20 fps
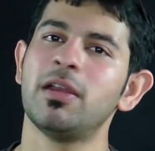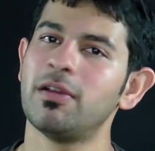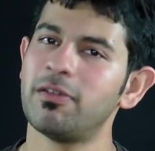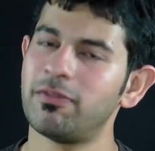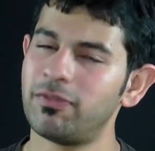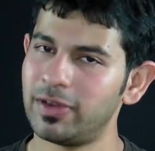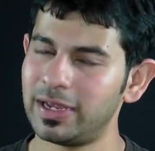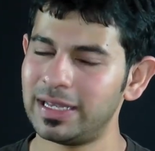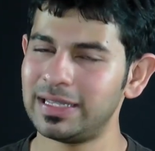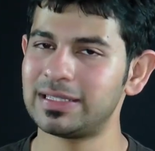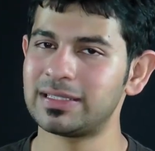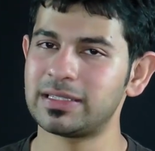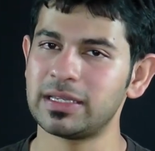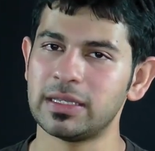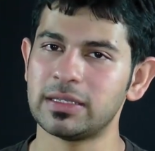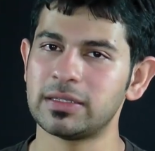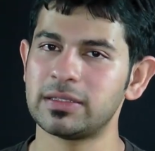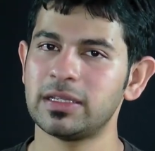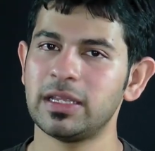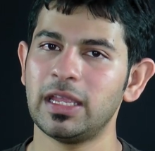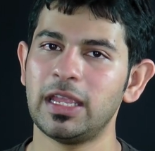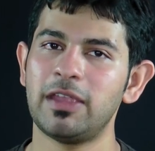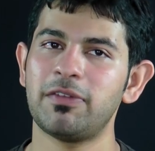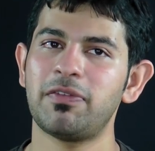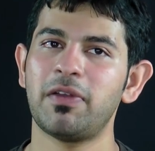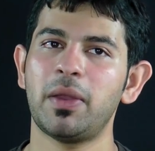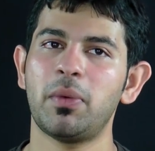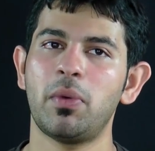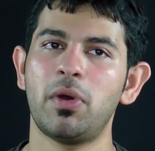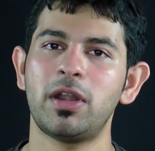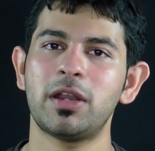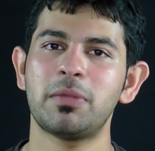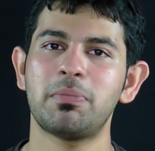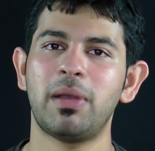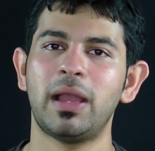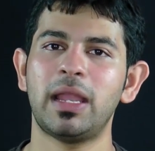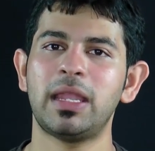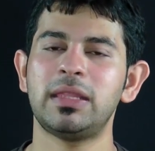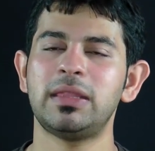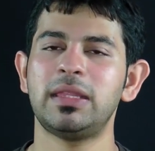For instance, if I wanted to
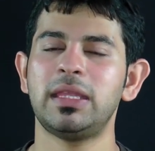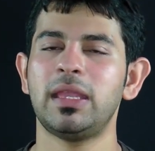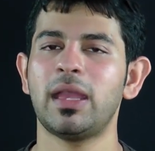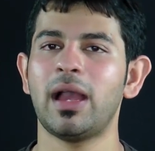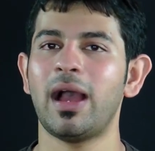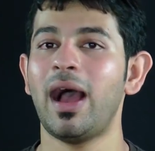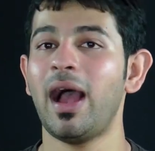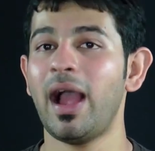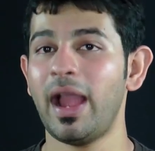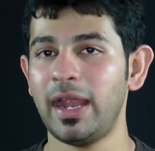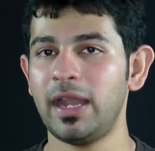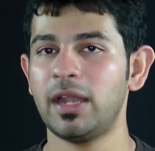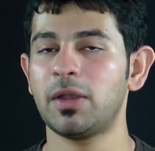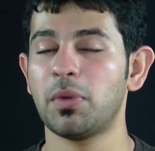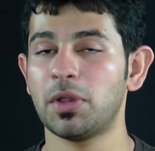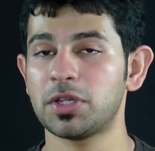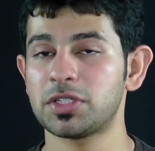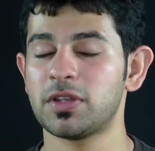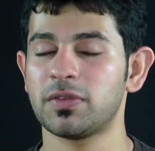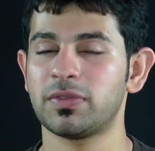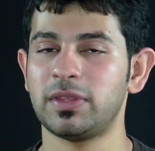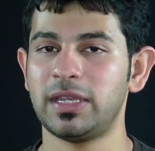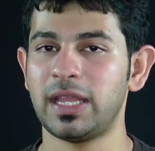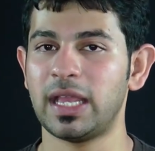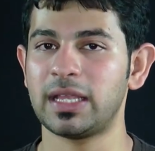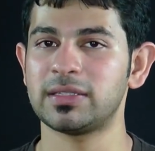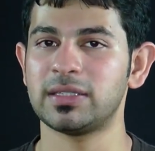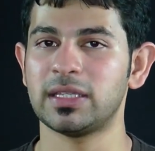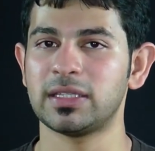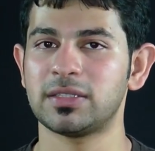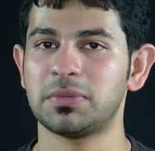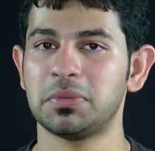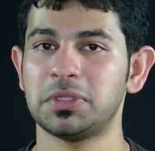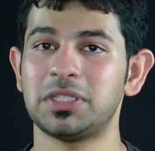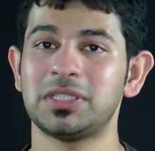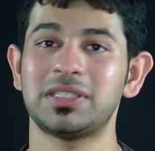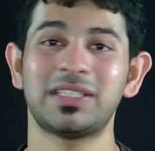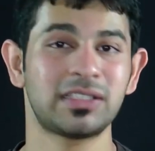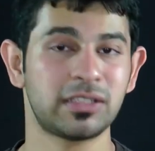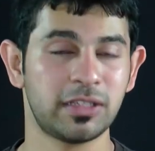buy the high-end version of the Nexus, which
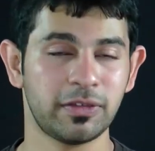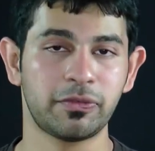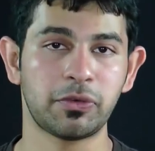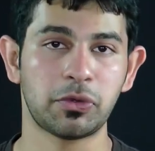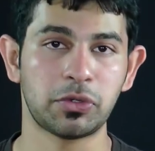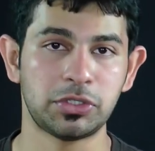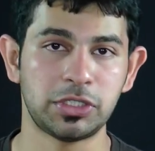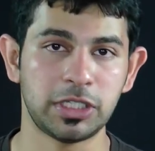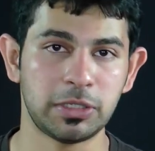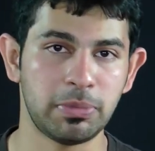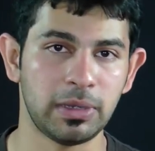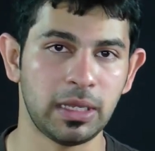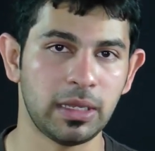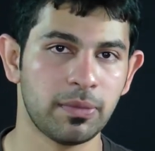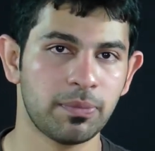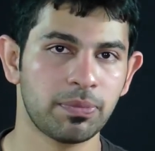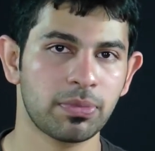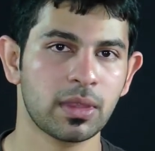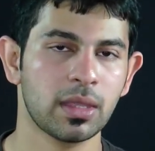is 64 GB,